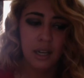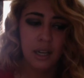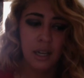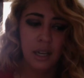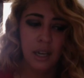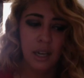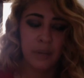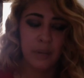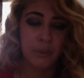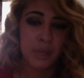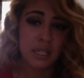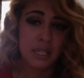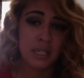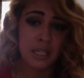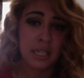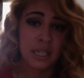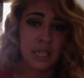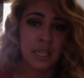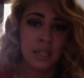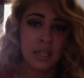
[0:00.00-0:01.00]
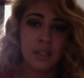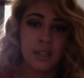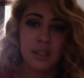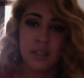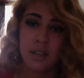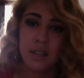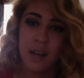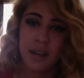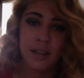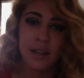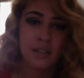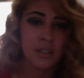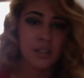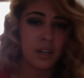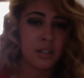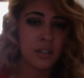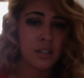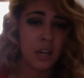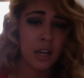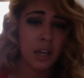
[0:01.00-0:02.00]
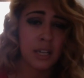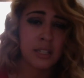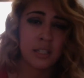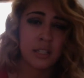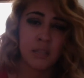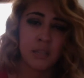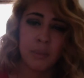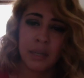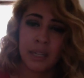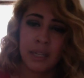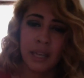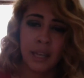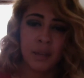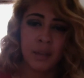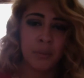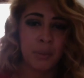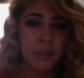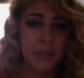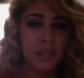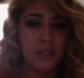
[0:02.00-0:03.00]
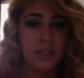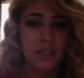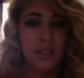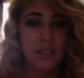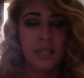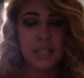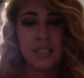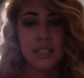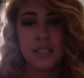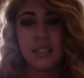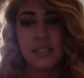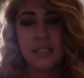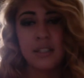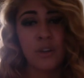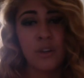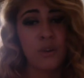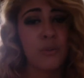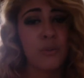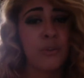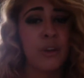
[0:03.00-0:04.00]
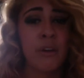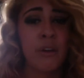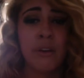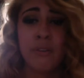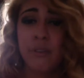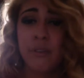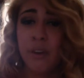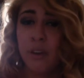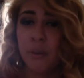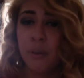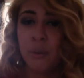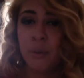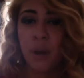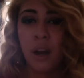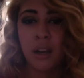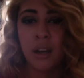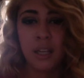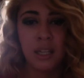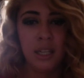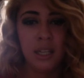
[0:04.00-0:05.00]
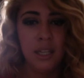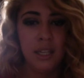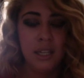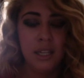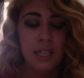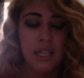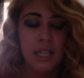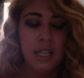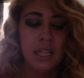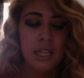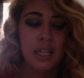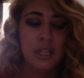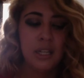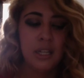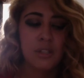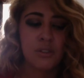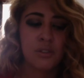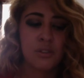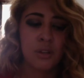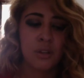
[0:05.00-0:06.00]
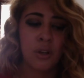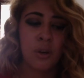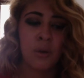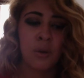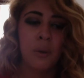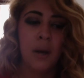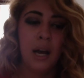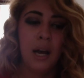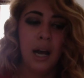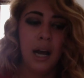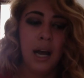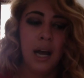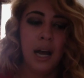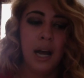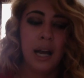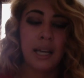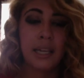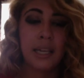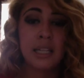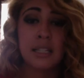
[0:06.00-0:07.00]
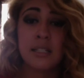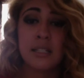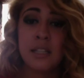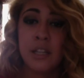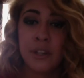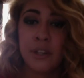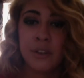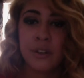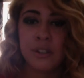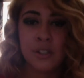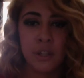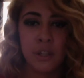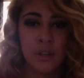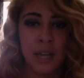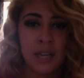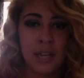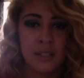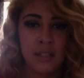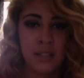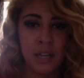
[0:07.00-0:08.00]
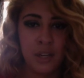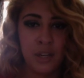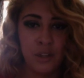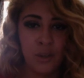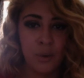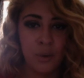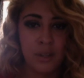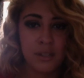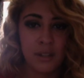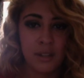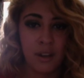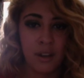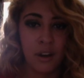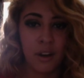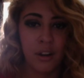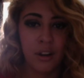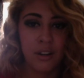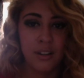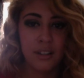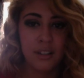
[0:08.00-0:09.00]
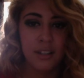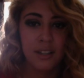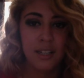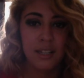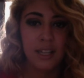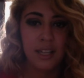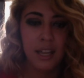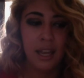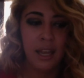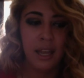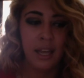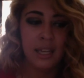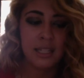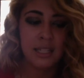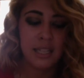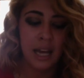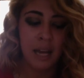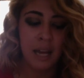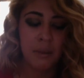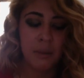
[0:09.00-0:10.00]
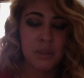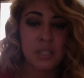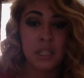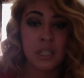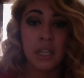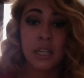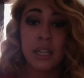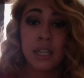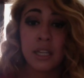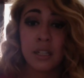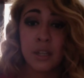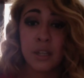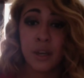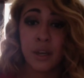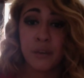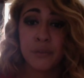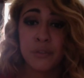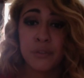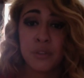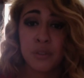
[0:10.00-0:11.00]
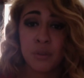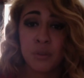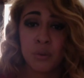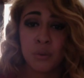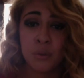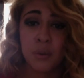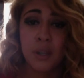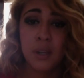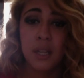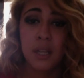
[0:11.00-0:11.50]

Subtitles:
I recently kind of started talking to them again, but it's still very, very rocky. So I can sit here and tell you guys that I know it's hard. And I was lucky enough to